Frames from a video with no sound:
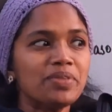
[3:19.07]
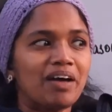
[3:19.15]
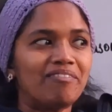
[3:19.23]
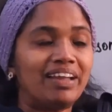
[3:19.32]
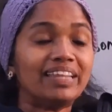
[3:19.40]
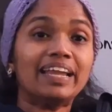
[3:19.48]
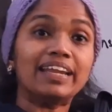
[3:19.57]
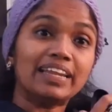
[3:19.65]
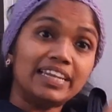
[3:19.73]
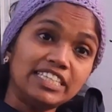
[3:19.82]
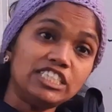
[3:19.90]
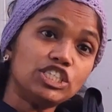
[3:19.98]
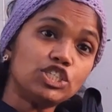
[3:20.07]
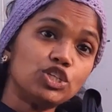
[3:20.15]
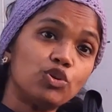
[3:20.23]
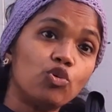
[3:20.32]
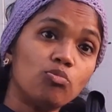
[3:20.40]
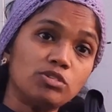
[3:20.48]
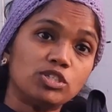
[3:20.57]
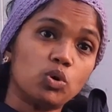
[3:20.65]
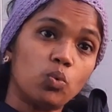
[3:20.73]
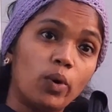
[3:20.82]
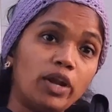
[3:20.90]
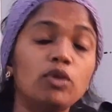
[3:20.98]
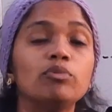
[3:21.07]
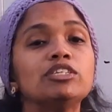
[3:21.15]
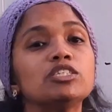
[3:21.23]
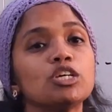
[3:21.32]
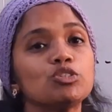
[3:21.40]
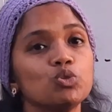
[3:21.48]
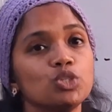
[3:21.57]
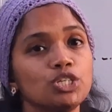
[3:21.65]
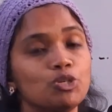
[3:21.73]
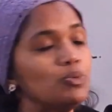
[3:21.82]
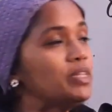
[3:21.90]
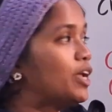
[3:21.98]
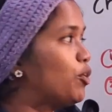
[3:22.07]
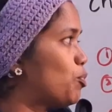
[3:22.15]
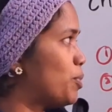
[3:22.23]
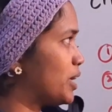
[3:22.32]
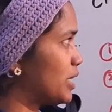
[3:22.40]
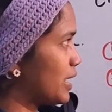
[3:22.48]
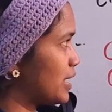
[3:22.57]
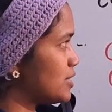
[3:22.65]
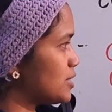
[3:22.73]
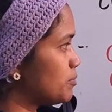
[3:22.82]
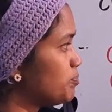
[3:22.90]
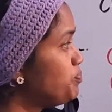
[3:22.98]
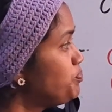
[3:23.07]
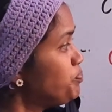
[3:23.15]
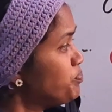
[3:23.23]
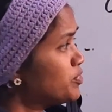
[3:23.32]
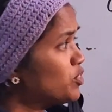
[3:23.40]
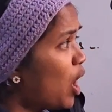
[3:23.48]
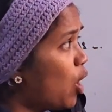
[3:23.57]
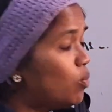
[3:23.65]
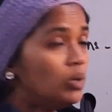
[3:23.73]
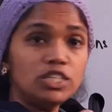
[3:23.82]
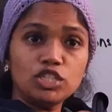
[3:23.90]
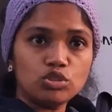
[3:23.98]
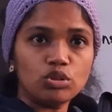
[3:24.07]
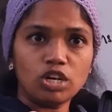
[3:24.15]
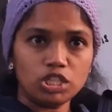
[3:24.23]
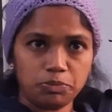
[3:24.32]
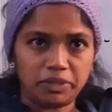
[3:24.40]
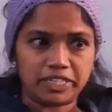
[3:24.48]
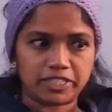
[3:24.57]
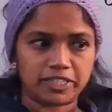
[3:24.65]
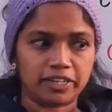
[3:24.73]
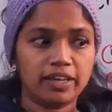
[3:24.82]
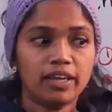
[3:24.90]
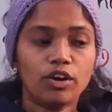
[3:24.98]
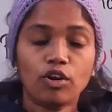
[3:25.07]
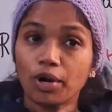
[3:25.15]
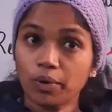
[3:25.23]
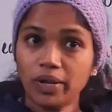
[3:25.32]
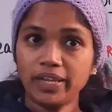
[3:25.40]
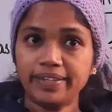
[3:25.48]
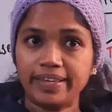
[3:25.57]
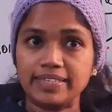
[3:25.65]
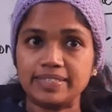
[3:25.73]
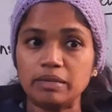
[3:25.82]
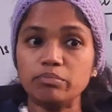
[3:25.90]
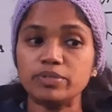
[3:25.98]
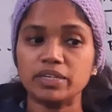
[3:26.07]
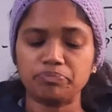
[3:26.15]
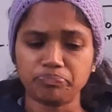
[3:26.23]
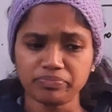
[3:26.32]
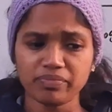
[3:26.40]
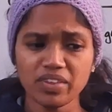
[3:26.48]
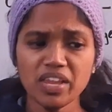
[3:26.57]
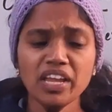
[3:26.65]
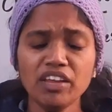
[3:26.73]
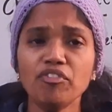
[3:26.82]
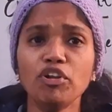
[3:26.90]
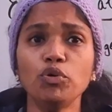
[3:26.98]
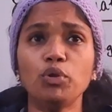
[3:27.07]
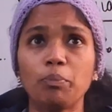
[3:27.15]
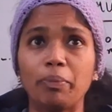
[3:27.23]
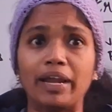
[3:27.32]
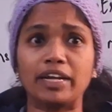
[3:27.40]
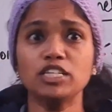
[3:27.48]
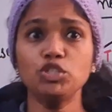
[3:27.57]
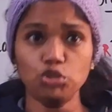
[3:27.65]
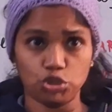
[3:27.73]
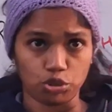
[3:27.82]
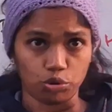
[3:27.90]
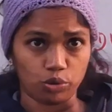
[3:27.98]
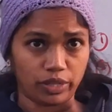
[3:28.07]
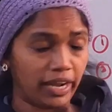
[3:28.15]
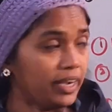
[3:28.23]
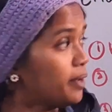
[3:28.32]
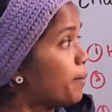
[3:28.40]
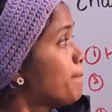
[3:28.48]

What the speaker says: aware that Lynch syndrome is the one which is associated with endometrial cancer. So how will this knowledge be tested? Not only in the exams, even during practice, you should know that